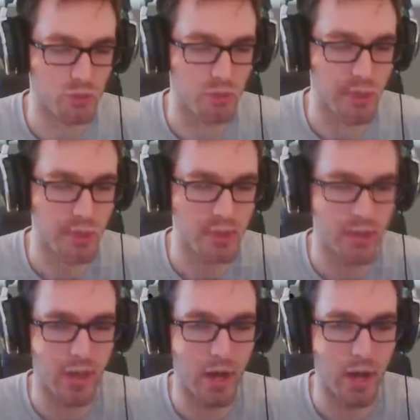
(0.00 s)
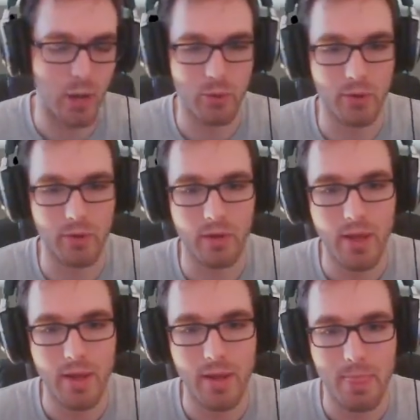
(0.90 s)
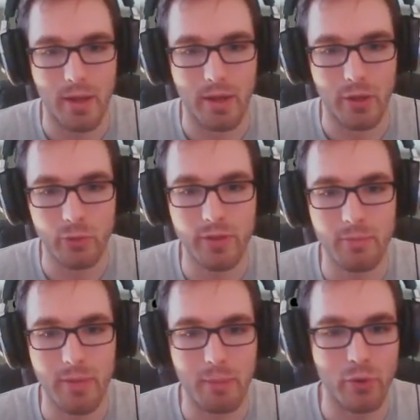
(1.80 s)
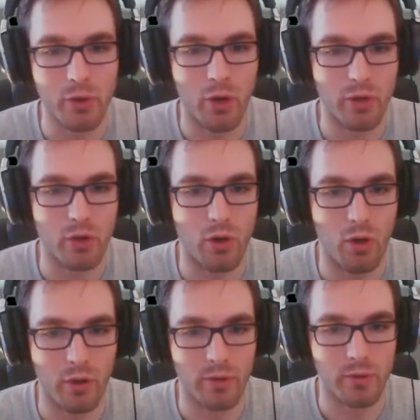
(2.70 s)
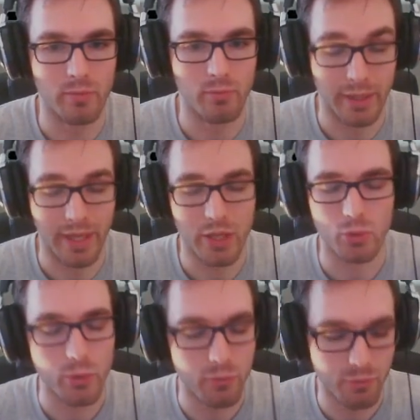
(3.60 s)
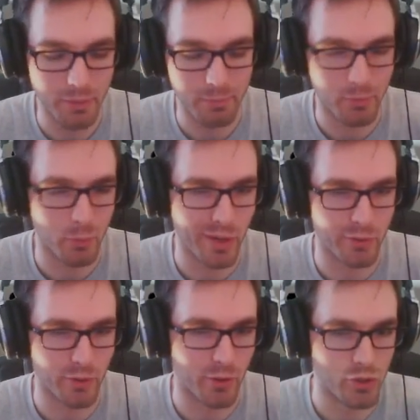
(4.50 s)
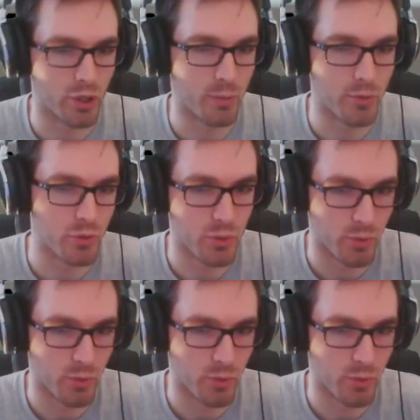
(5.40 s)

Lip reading: base our UV map not on an actual UV map, but rather on geometry. So we're